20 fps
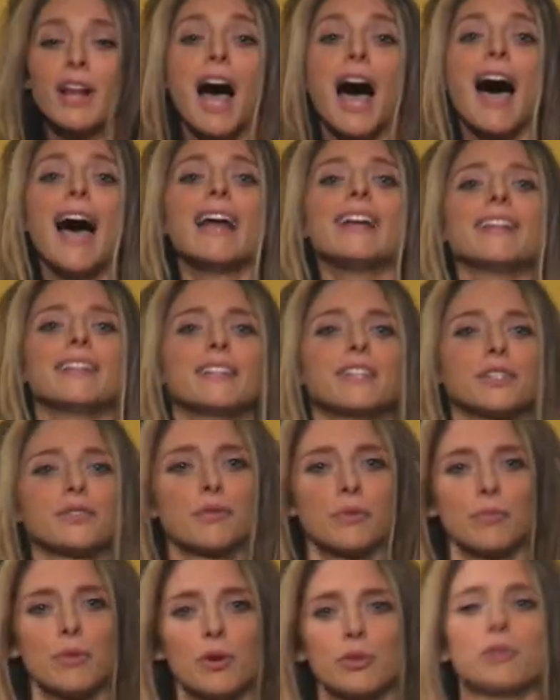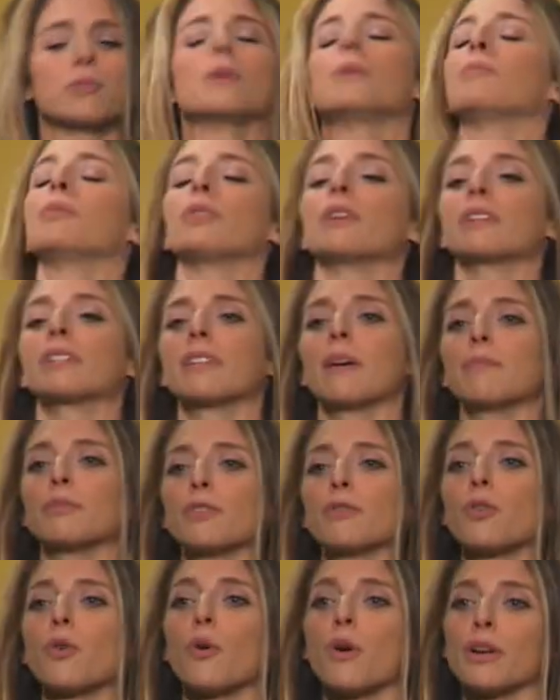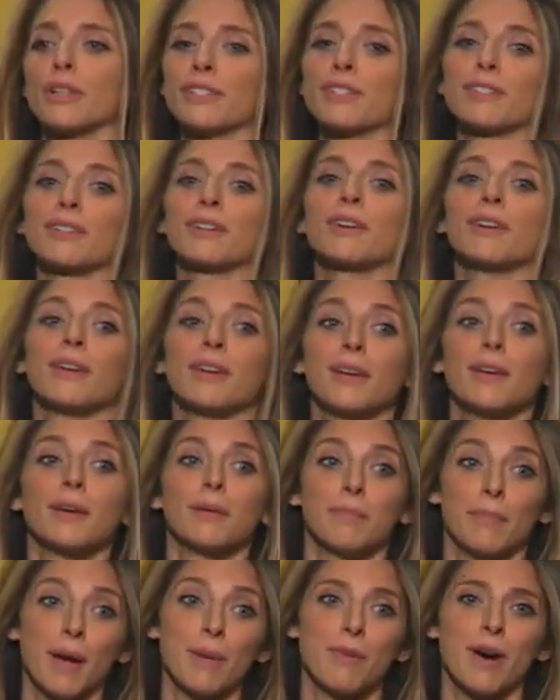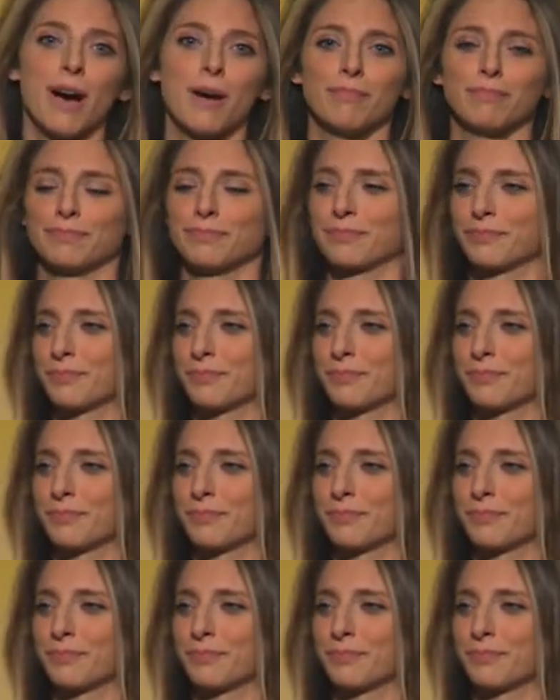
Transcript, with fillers: at hiding this from most people, except, of course, my mom.